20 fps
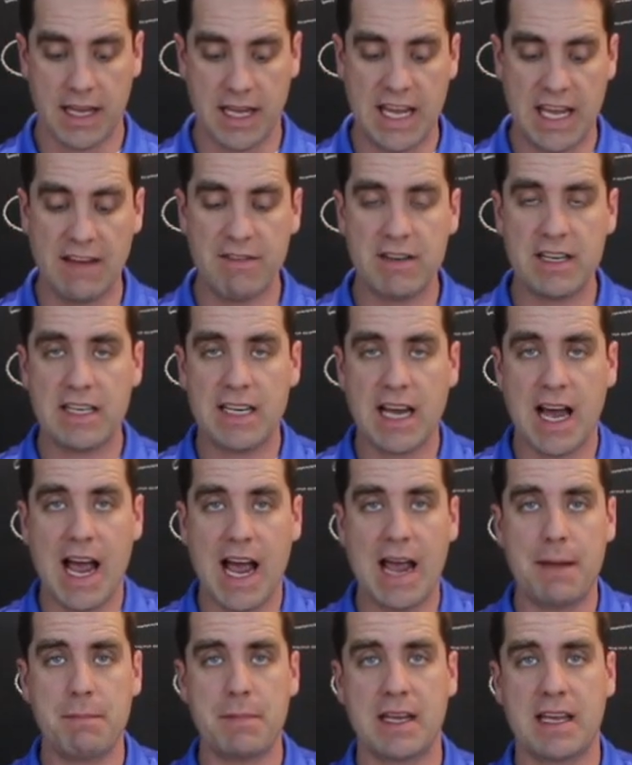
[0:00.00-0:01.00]
give it
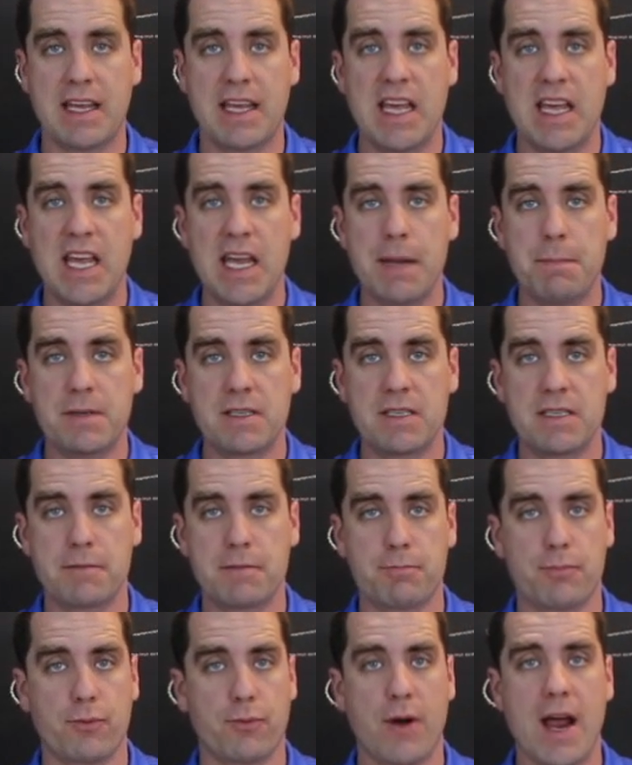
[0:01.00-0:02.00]
time to keep
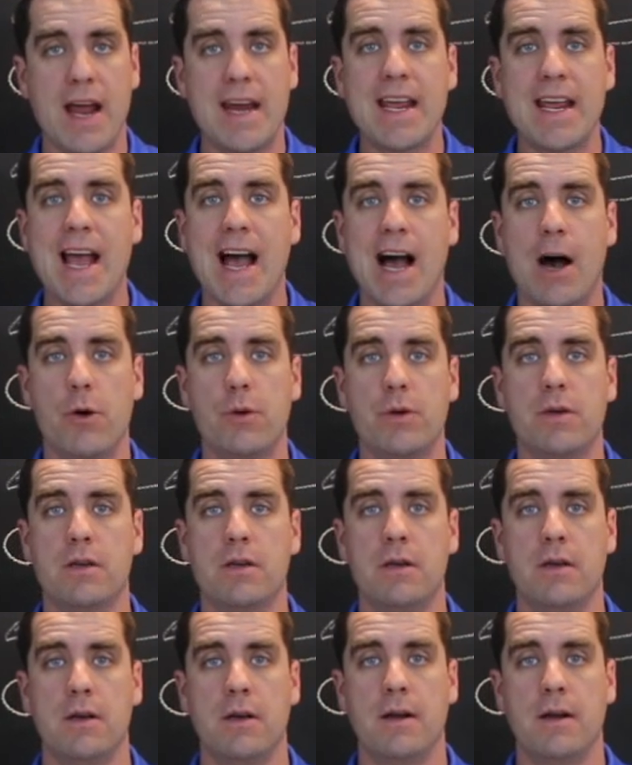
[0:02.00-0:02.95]
spreading out,